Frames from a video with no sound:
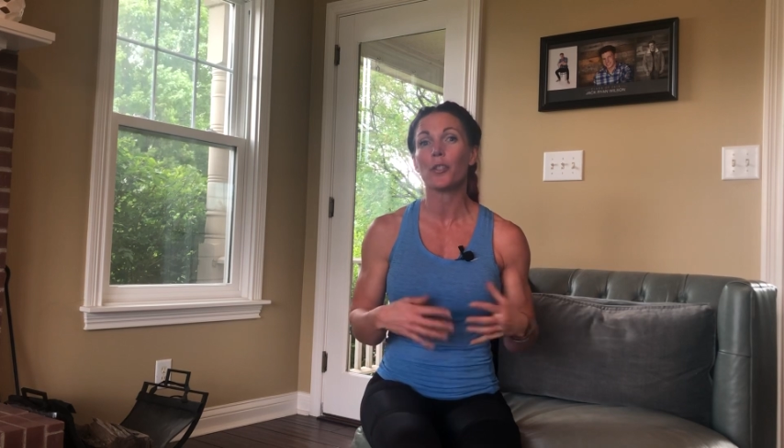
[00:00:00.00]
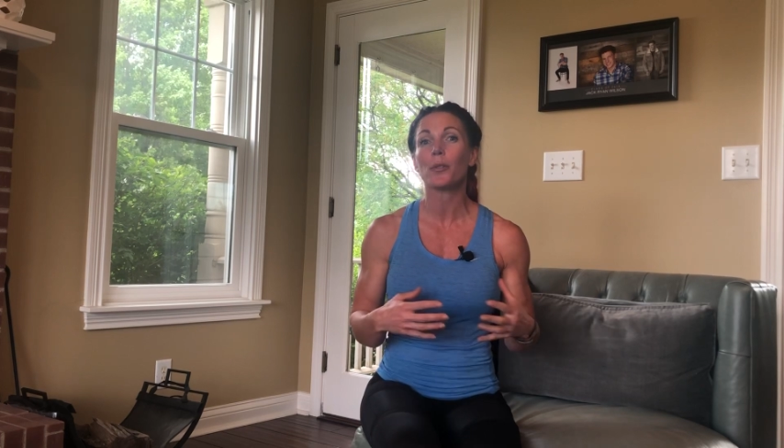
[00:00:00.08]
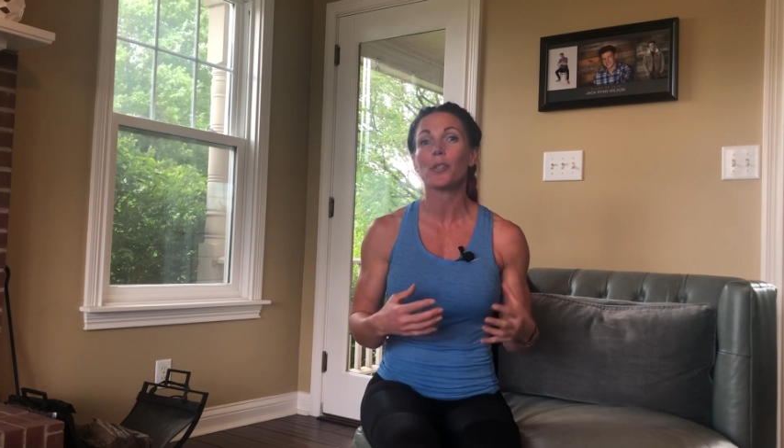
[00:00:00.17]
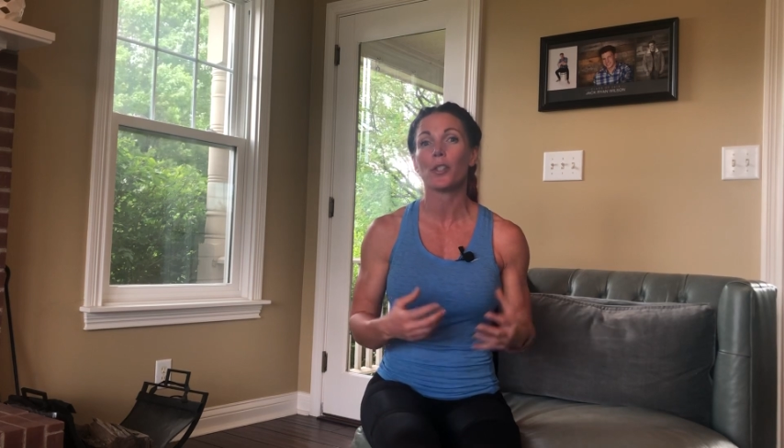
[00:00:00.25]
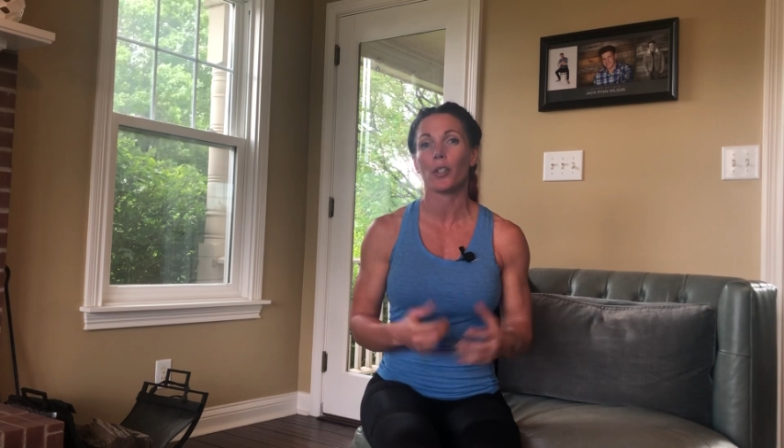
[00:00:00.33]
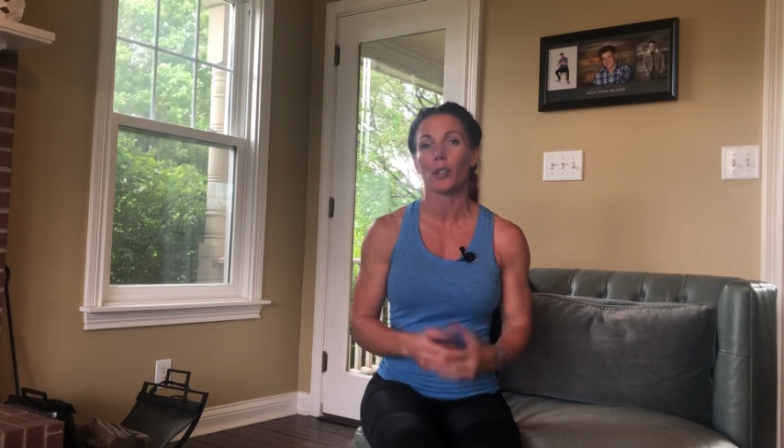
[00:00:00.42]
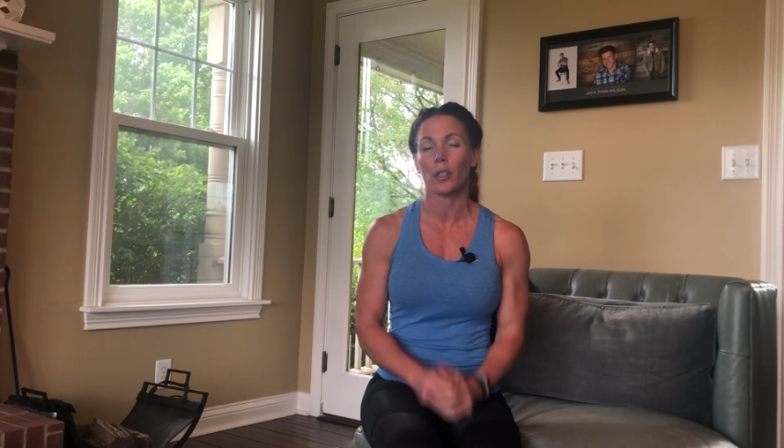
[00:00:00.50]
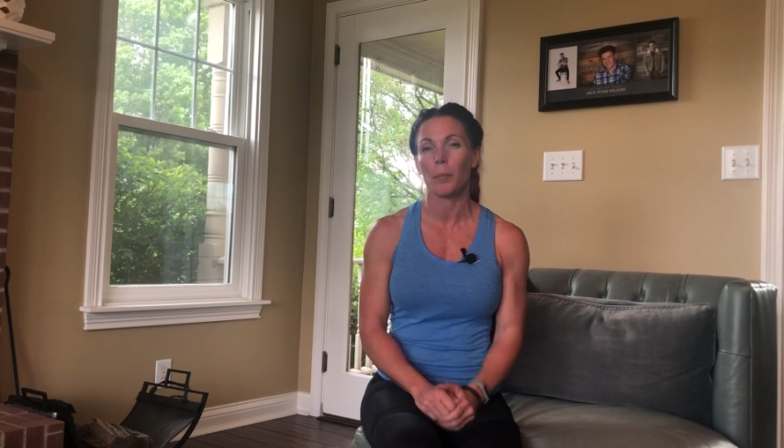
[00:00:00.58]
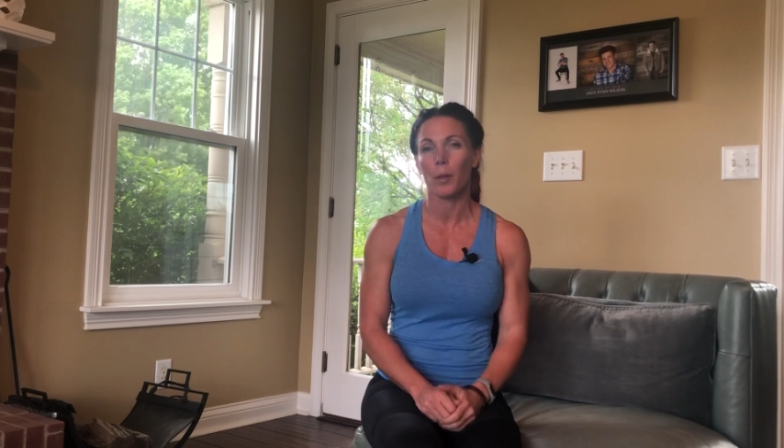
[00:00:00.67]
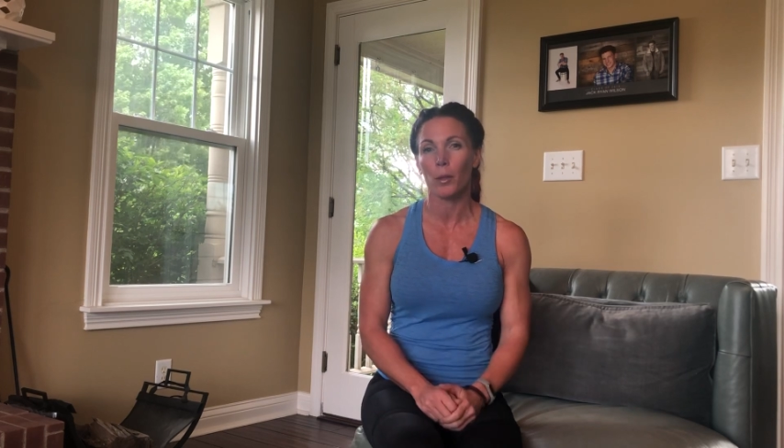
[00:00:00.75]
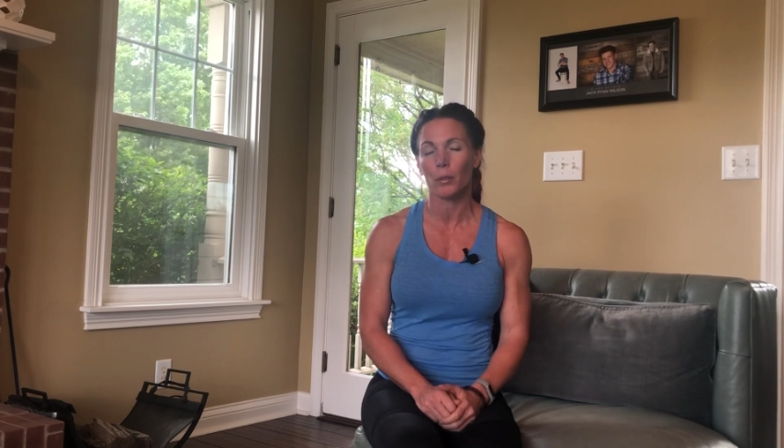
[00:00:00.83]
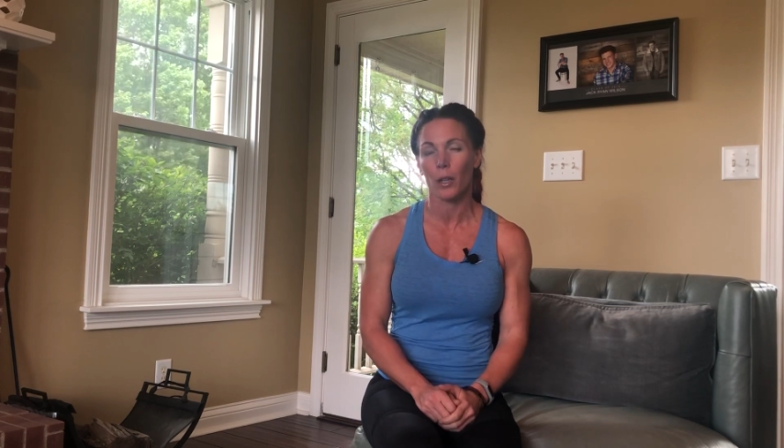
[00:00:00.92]
due to early
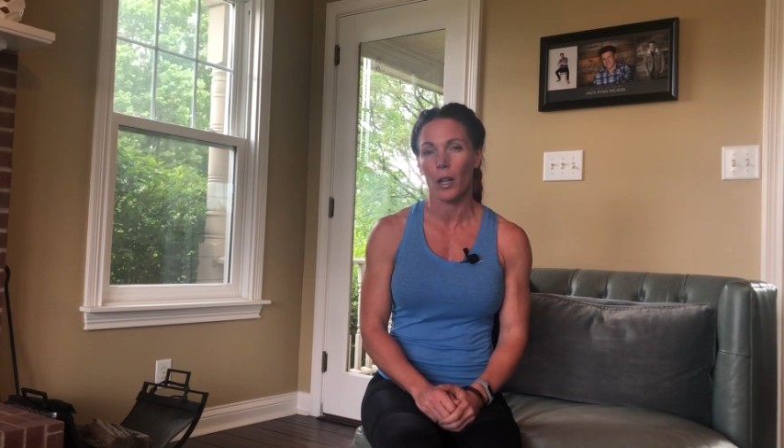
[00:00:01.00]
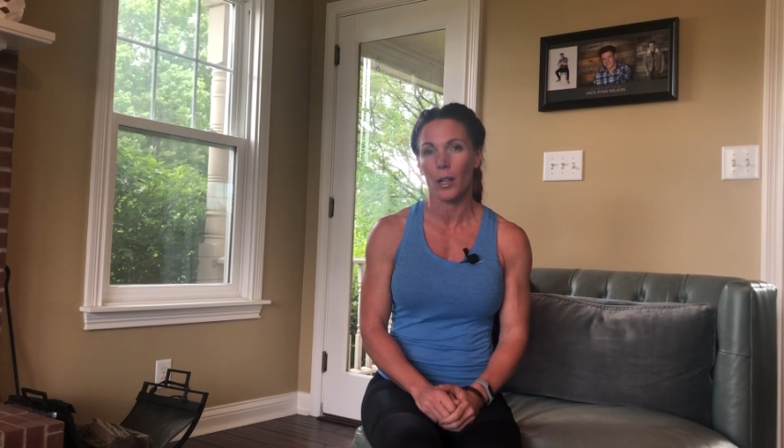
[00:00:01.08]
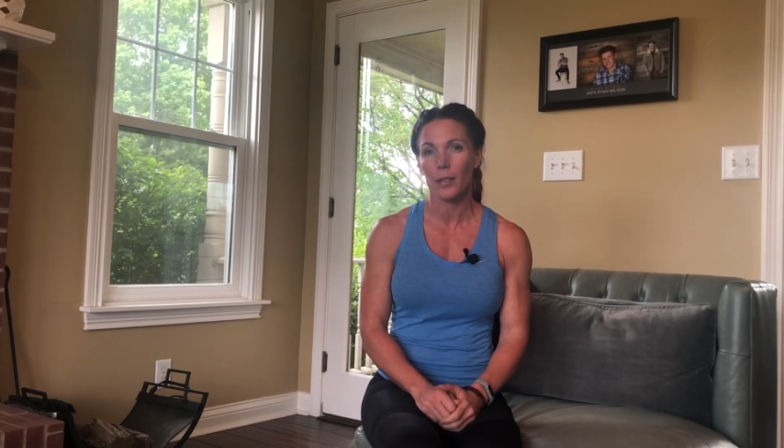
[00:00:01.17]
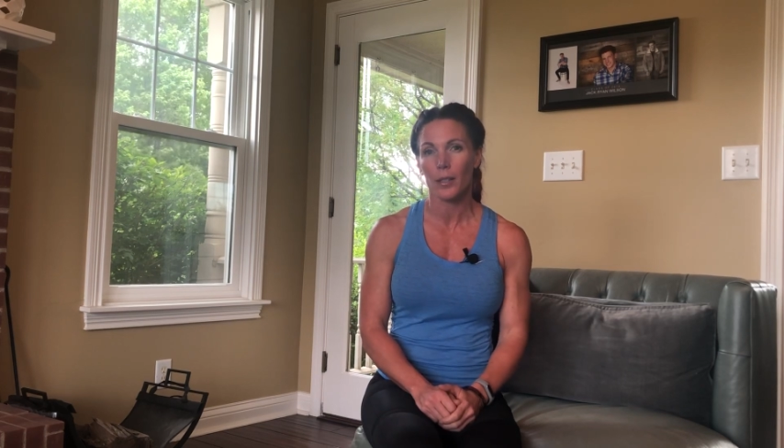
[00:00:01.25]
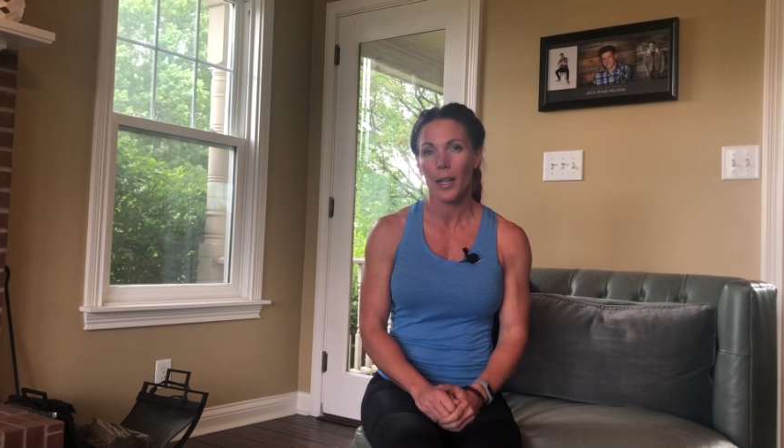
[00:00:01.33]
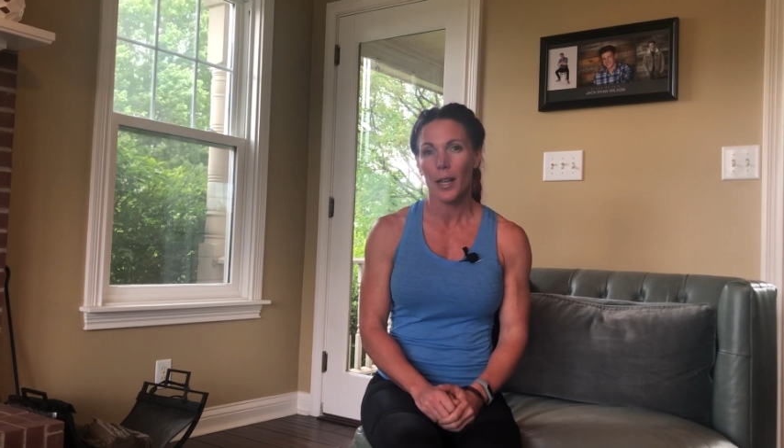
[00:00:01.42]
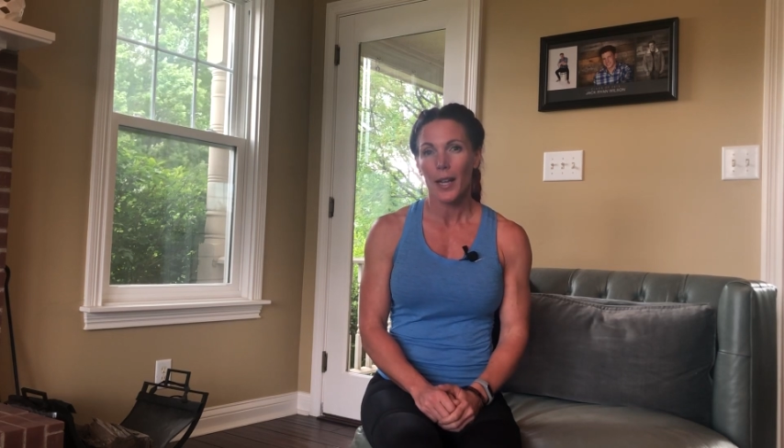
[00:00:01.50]
bone loss.